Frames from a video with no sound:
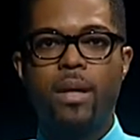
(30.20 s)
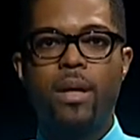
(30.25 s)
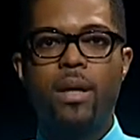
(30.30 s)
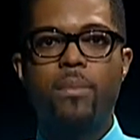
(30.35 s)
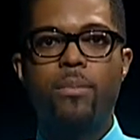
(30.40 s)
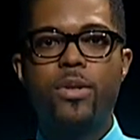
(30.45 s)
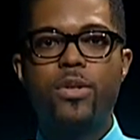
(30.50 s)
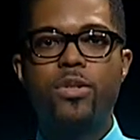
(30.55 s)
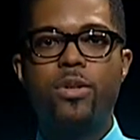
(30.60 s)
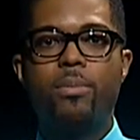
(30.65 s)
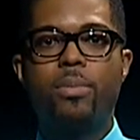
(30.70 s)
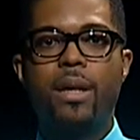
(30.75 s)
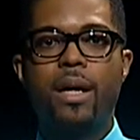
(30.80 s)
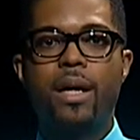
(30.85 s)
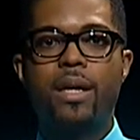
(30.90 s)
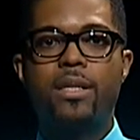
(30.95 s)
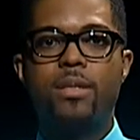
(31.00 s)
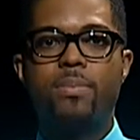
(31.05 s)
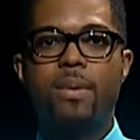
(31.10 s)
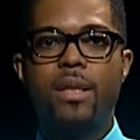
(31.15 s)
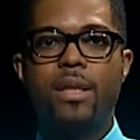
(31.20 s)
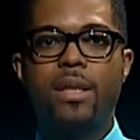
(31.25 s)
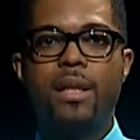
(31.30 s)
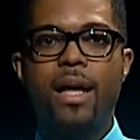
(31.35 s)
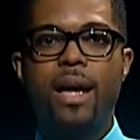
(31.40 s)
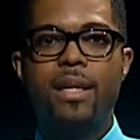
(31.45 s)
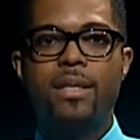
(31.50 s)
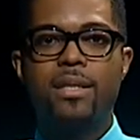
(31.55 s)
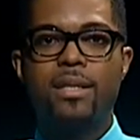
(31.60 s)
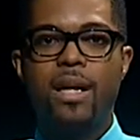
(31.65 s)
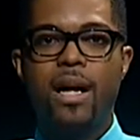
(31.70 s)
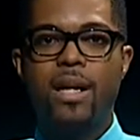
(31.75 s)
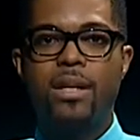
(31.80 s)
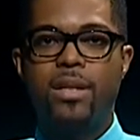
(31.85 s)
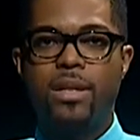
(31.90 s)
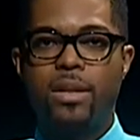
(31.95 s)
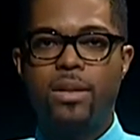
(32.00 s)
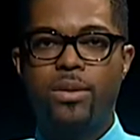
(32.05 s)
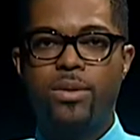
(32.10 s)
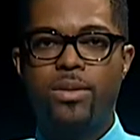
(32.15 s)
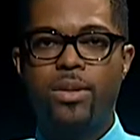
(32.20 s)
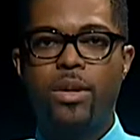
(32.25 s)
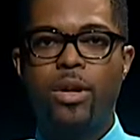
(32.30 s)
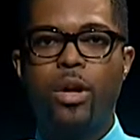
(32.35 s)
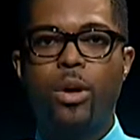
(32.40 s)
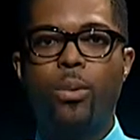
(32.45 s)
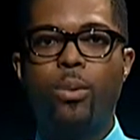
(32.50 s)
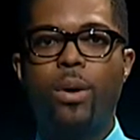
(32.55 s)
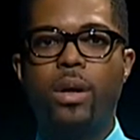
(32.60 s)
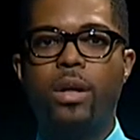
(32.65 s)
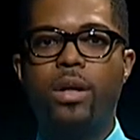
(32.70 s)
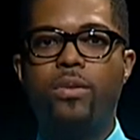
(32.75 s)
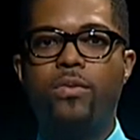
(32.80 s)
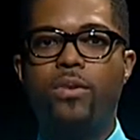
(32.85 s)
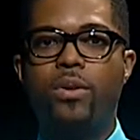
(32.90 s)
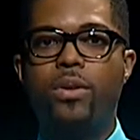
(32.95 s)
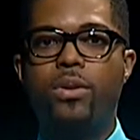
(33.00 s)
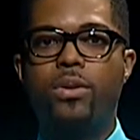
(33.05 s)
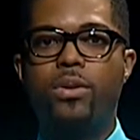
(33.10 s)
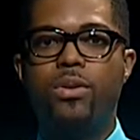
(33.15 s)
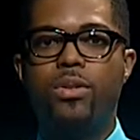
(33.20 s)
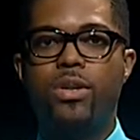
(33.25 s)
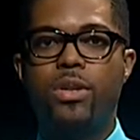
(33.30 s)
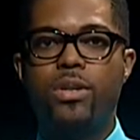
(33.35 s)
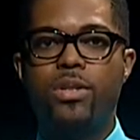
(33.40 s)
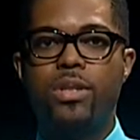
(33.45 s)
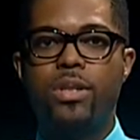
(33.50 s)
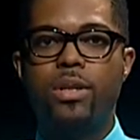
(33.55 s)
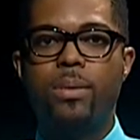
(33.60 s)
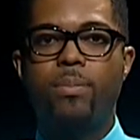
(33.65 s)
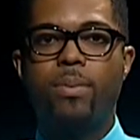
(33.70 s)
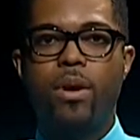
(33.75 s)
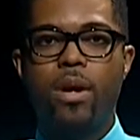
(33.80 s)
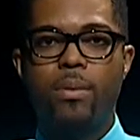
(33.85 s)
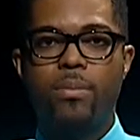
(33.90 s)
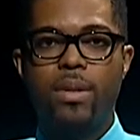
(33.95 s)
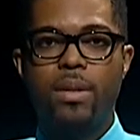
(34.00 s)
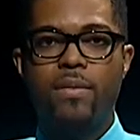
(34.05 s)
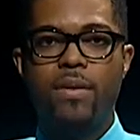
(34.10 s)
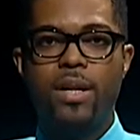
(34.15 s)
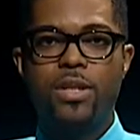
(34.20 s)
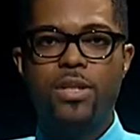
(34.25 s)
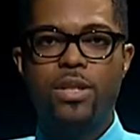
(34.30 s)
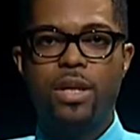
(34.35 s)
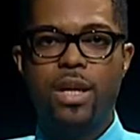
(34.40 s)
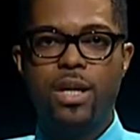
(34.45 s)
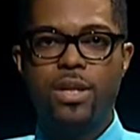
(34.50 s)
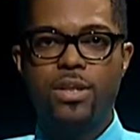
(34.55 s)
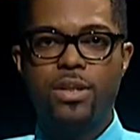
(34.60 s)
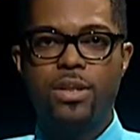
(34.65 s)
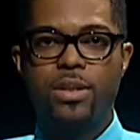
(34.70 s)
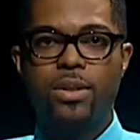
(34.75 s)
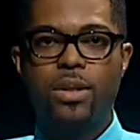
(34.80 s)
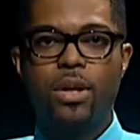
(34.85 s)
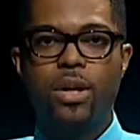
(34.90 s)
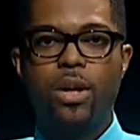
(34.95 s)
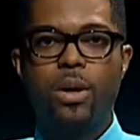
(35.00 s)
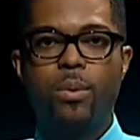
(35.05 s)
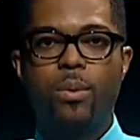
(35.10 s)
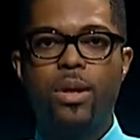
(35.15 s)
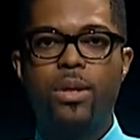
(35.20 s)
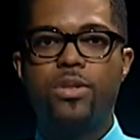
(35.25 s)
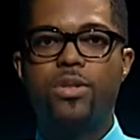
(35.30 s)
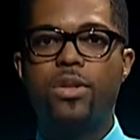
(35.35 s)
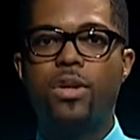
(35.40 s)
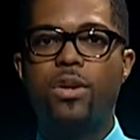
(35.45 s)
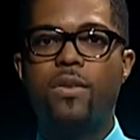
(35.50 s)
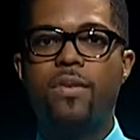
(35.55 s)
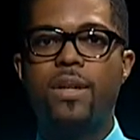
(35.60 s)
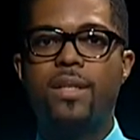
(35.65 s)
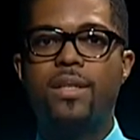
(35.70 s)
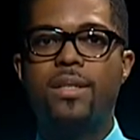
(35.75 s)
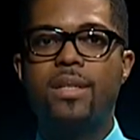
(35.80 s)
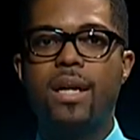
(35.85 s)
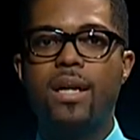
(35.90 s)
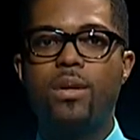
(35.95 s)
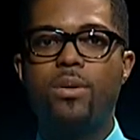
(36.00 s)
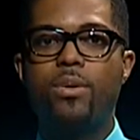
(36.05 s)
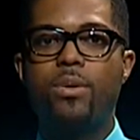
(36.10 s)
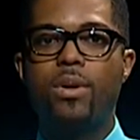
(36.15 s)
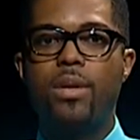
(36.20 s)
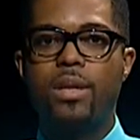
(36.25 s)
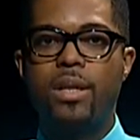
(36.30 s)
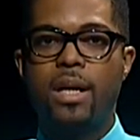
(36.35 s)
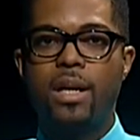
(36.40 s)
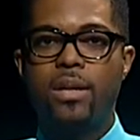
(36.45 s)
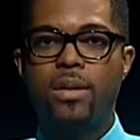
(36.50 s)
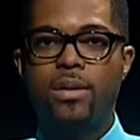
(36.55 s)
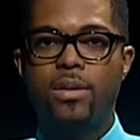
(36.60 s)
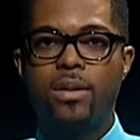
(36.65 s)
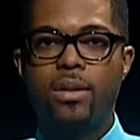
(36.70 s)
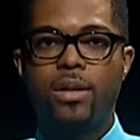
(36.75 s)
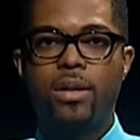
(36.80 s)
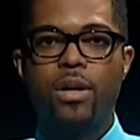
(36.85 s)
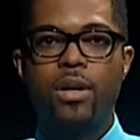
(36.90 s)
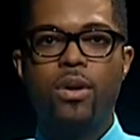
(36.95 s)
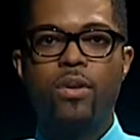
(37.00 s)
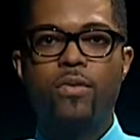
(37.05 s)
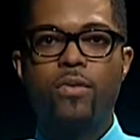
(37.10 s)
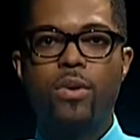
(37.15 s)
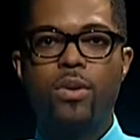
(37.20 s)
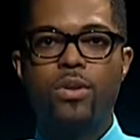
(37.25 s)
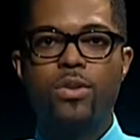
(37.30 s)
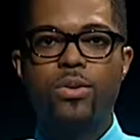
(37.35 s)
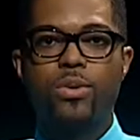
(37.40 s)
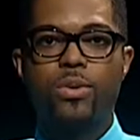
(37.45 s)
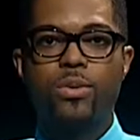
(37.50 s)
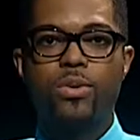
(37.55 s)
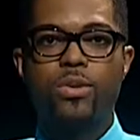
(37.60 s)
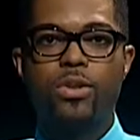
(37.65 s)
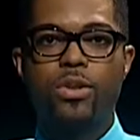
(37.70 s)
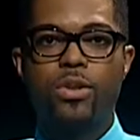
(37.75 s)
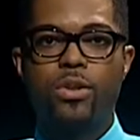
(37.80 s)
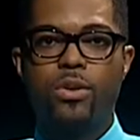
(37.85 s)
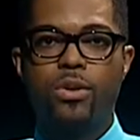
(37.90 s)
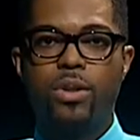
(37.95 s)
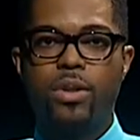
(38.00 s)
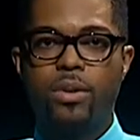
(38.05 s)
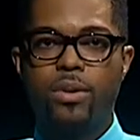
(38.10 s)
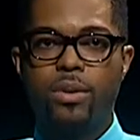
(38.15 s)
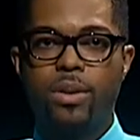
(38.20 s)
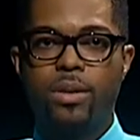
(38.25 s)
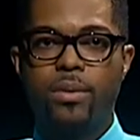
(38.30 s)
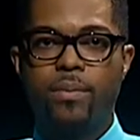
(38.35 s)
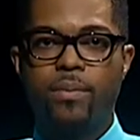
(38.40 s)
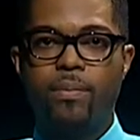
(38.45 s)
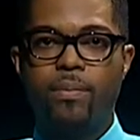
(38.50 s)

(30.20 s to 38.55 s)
Mr. Bland spent the last 9 years working for the New Jersey Department of Education, where he served as state coordinator for the school security unit.